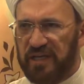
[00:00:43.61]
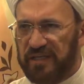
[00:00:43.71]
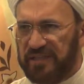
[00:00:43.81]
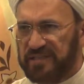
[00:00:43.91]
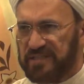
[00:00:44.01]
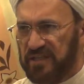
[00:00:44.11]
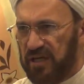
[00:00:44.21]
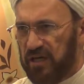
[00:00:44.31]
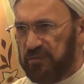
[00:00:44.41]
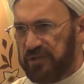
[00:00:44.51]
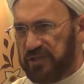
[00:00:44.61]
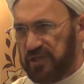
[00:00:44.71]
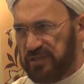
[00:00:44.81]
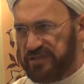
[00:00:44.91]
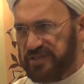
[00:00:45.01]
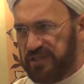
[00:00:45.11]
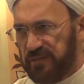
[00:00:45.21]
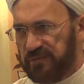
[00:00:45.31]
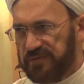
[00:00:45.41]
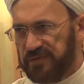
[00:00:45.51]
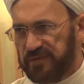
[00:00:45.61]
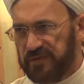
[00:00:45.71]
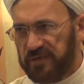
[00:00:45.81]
an Islamic concept,